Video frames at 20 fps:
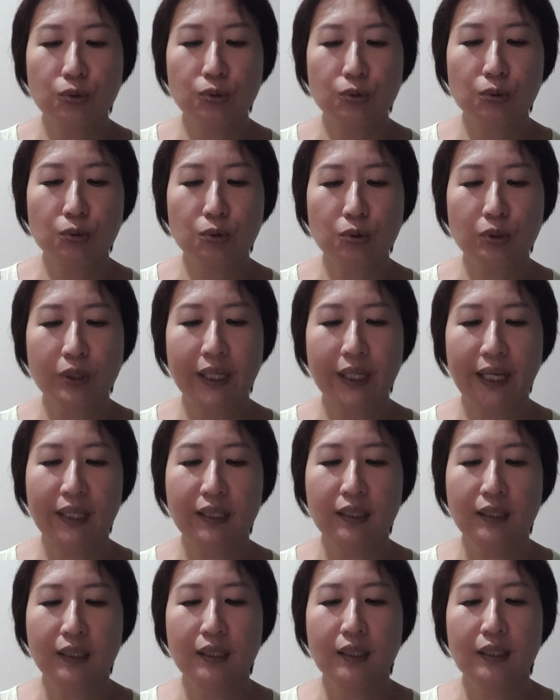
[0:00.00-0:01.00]
look
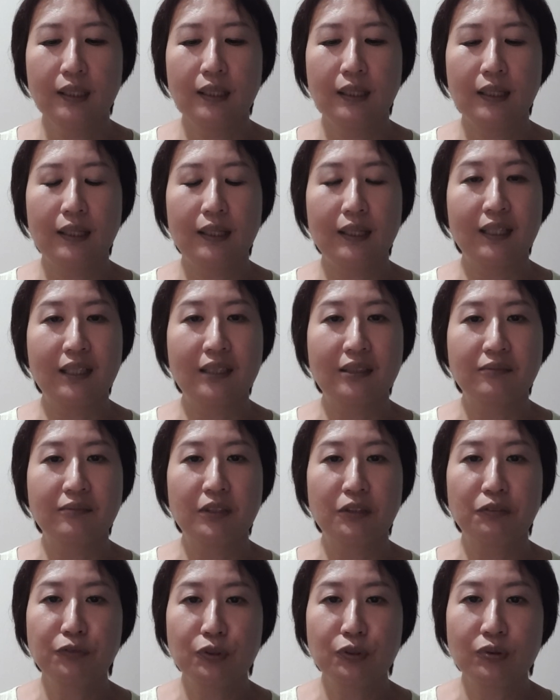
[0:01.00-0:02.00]
at
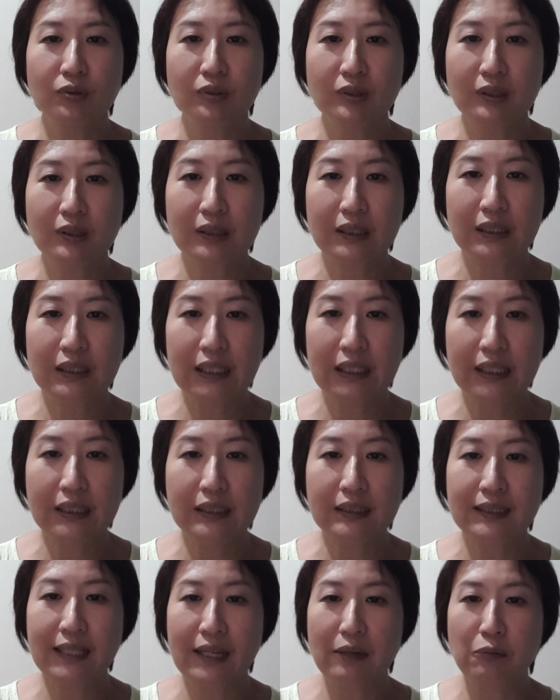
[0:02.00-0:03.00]
a few
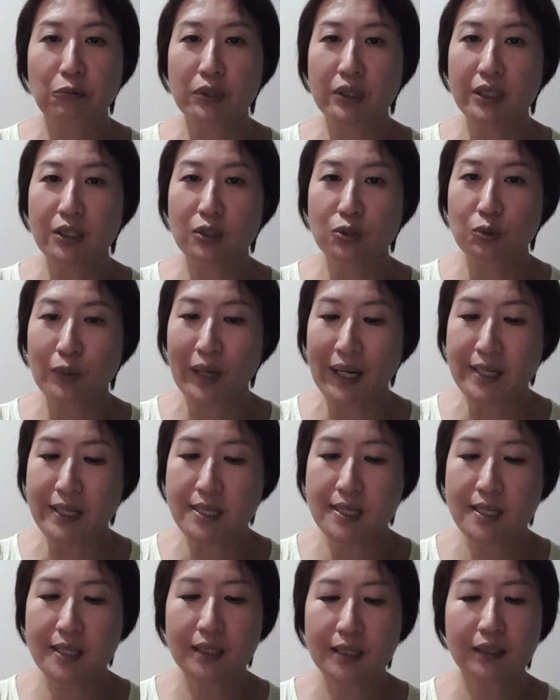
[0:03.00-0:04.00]
things that we need to
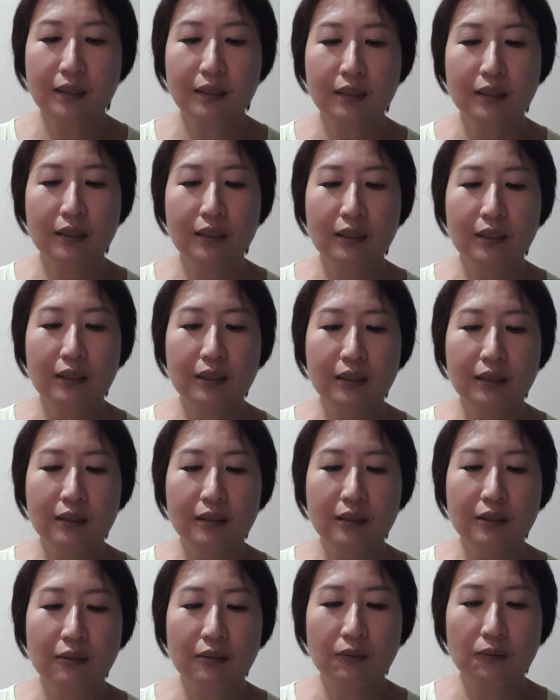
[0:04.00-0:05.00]
answer.
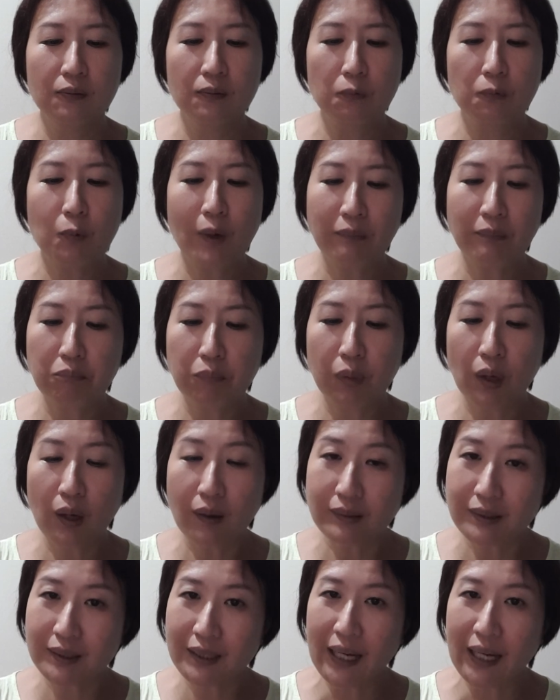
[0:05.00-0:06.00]
What
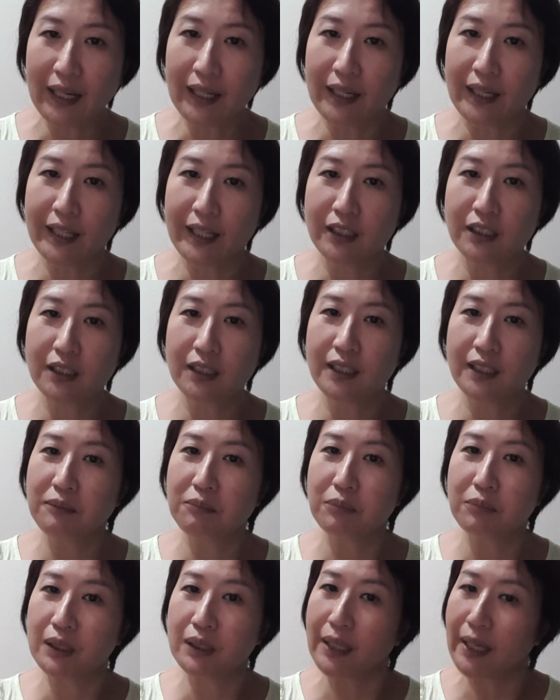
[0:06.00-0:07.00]
box are actually
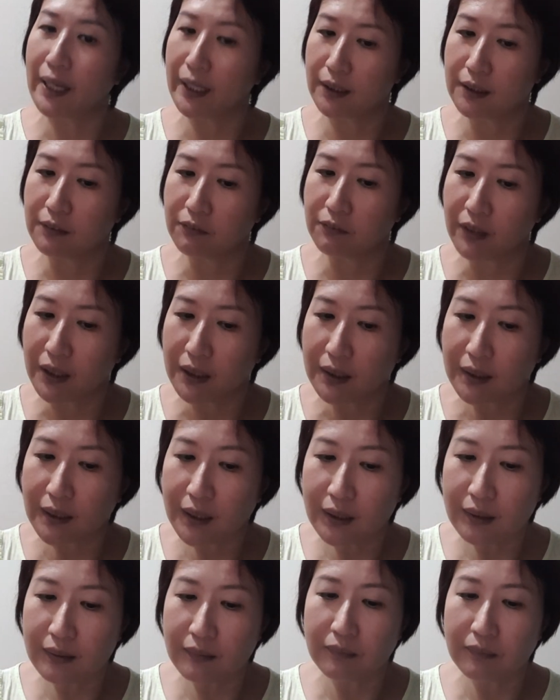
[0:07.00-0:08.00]
being
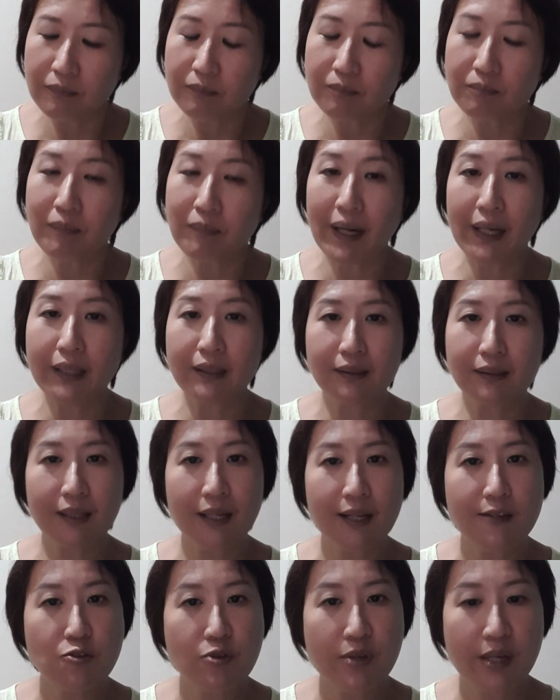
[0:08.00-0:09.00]
activated by the
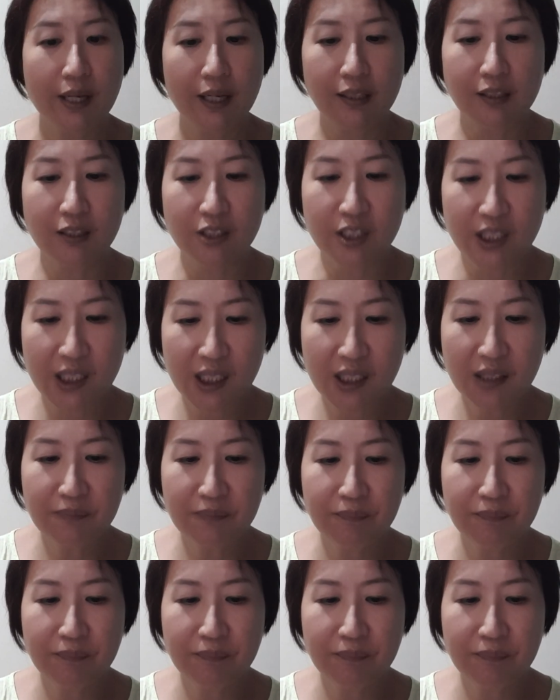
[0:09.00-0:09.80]
Tai Sui energy?